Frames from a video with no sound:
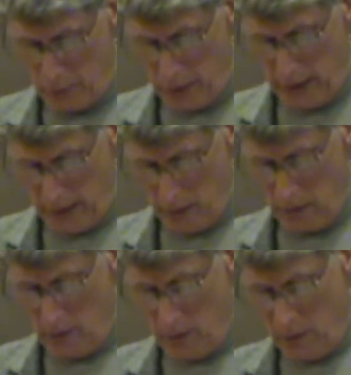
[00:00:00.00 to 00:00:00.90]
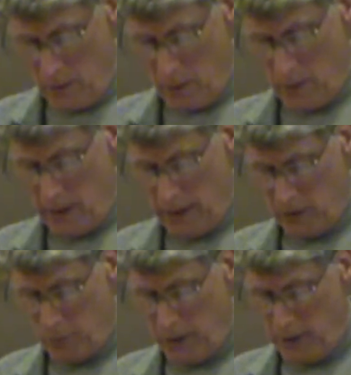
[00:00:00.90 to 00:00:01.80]
ain't playing, or that
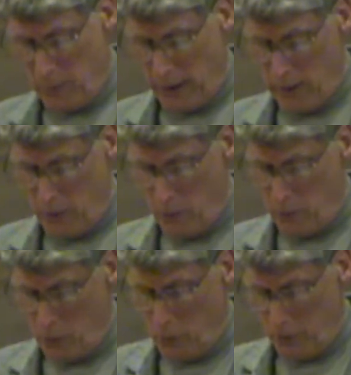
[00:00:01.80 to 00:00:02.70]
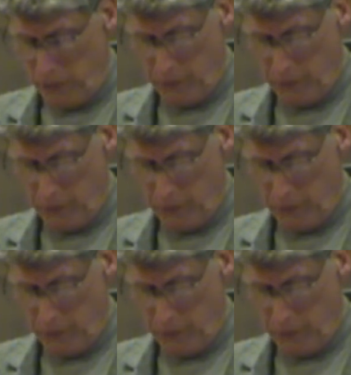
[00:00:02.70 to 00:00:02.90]
Hay's playing by your own rules